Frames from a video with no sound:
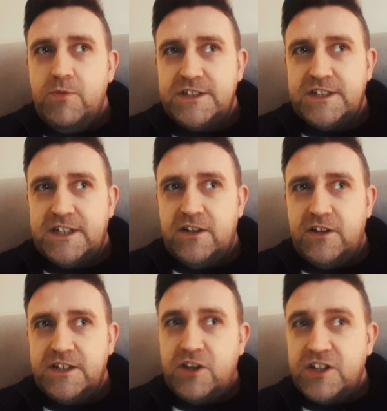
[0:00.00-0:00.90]
wouldn't say that I
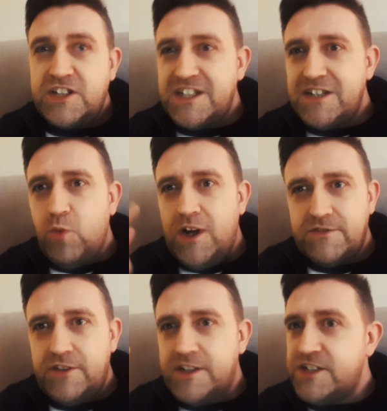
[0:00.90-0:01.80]
could see the whites
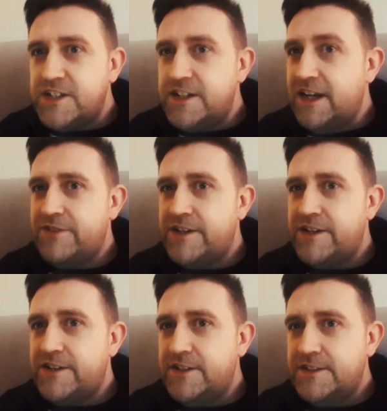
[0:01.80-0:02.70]
of her eyes. She didn't have red
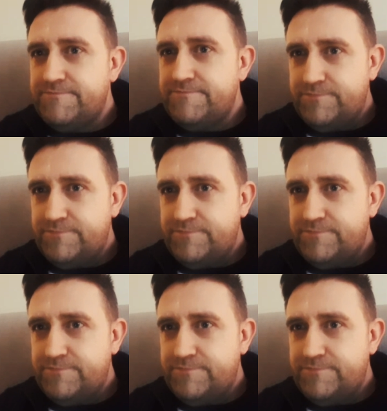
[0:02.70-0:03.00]
eyes.